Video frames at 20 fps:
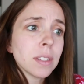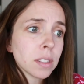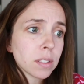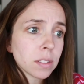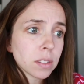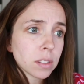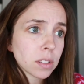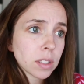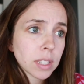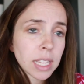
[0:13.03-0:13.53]

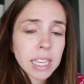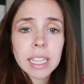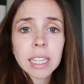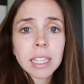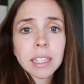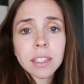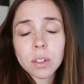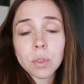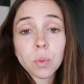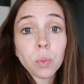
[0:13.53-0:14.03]
and
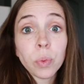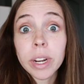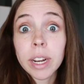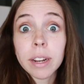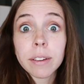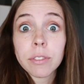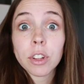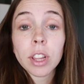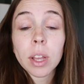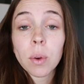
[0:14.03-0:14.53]
kids and
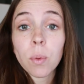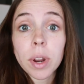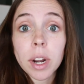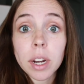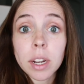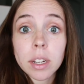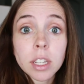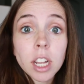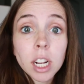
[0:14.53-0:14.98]
whatever they want to